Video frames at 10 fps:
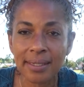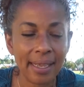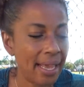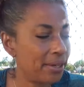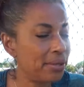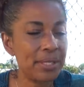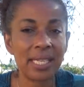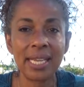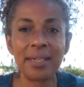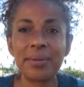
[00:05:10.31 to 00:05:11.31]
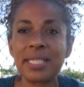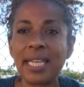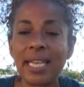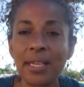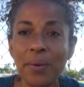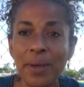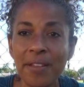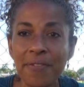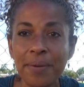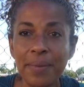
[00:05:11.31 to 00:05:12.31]
and whose land was taken away
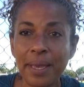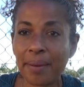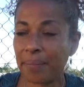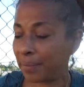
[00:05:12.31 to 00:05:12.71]
from them.